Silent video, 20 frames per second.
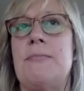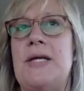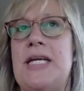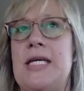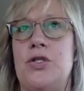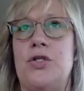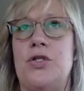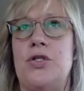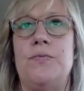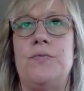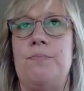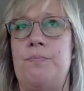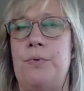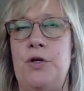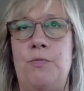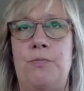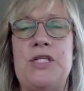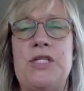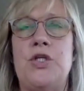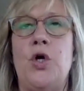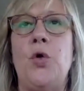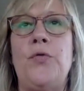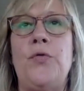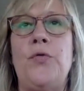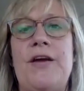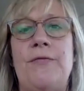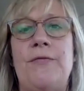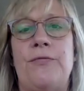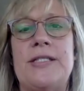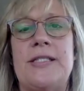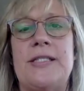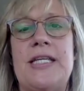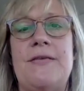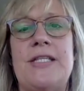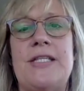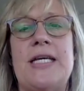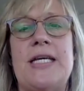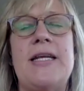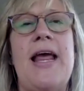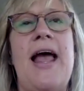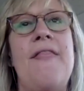because you've been told they've received it,